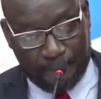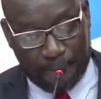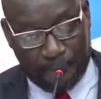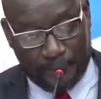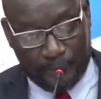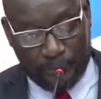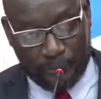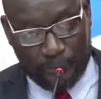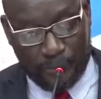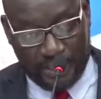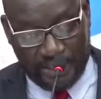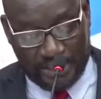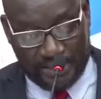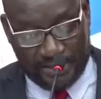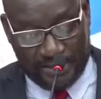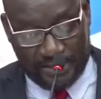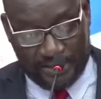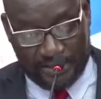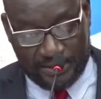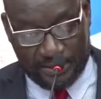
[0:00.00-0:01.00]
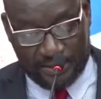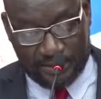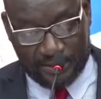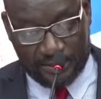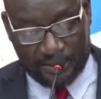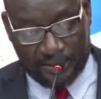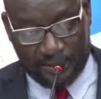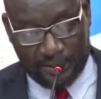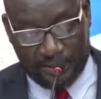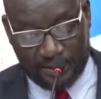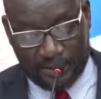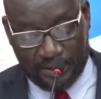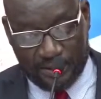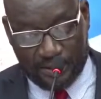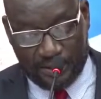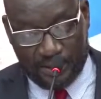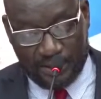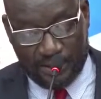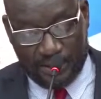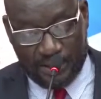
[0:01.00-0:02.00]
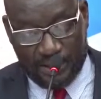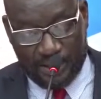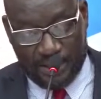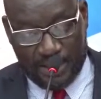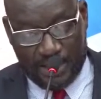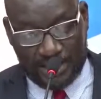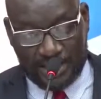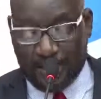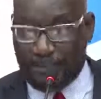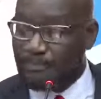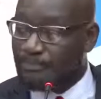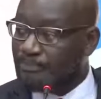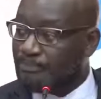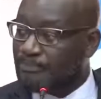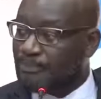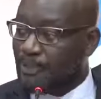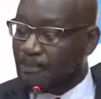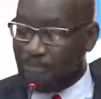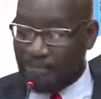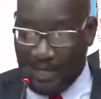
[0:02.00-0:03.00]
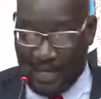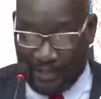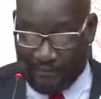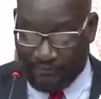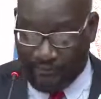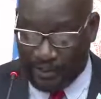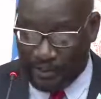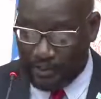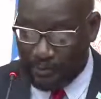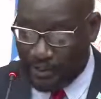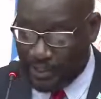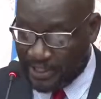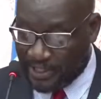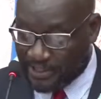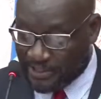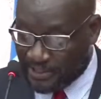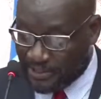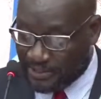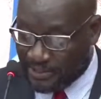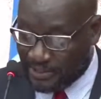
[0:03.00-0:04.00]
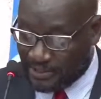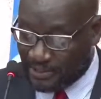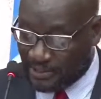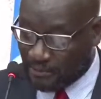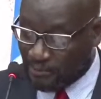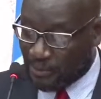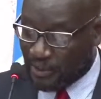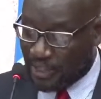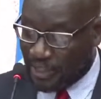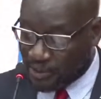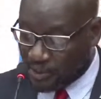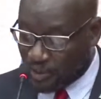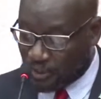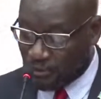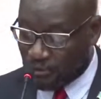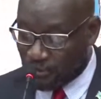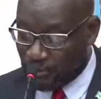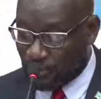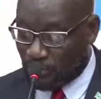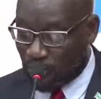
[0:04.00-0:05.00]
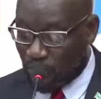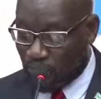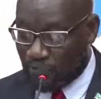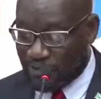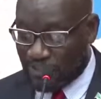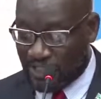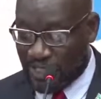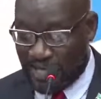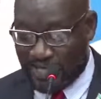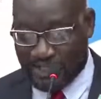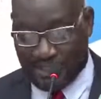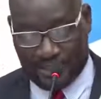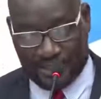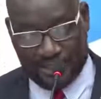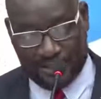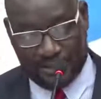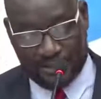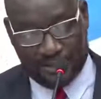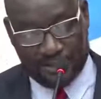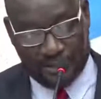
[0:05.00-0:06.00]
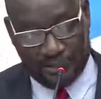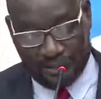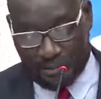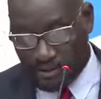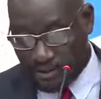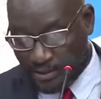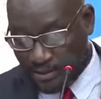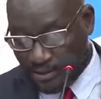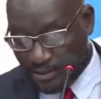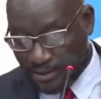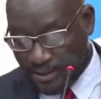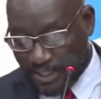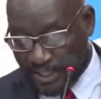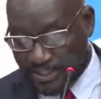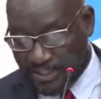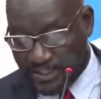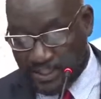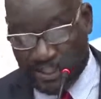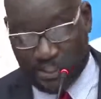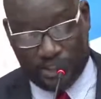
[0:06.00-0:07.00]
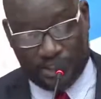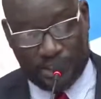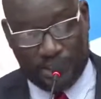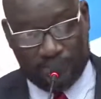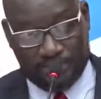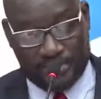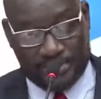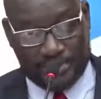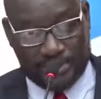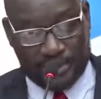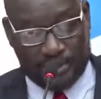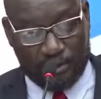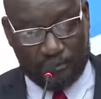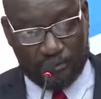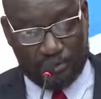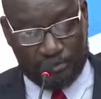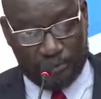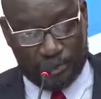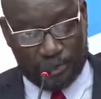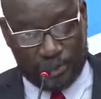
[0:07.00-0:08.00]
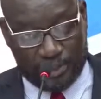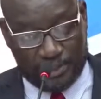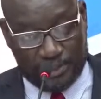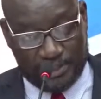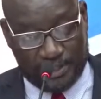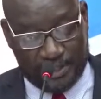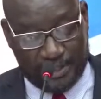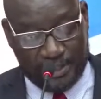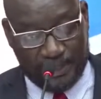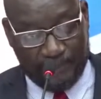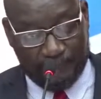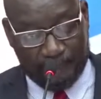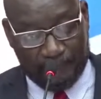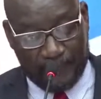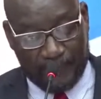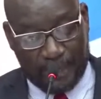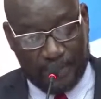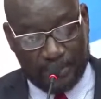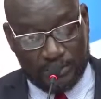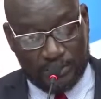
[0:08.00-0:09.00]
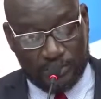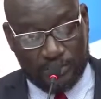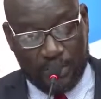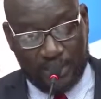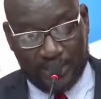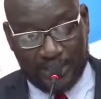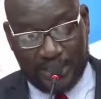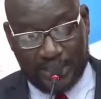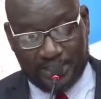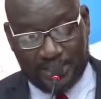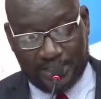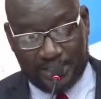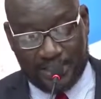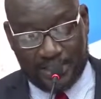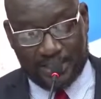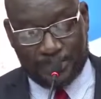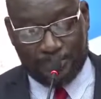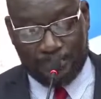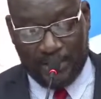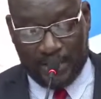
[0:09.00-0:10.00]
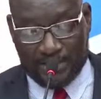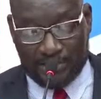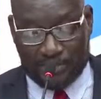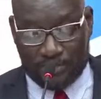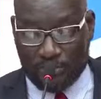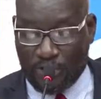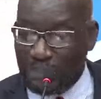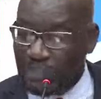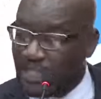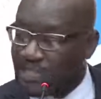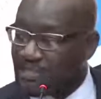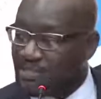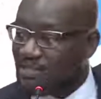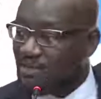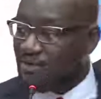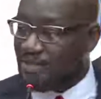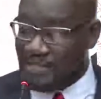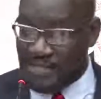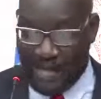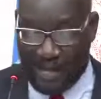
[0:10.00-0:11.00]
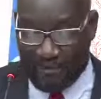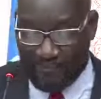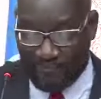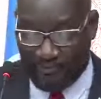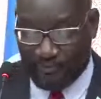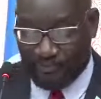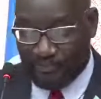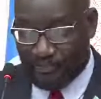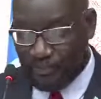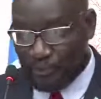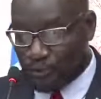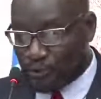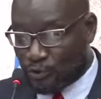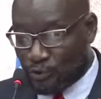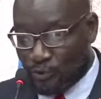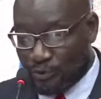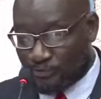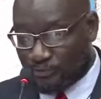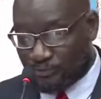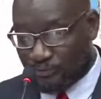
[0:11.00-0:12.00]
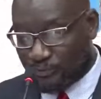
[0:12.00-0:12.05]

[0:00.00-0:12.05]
rainy season. And the, the plan for the rainy season in relation to the COVID-19, the extension of the state of emergency, do not these plans do not necessarily have to do with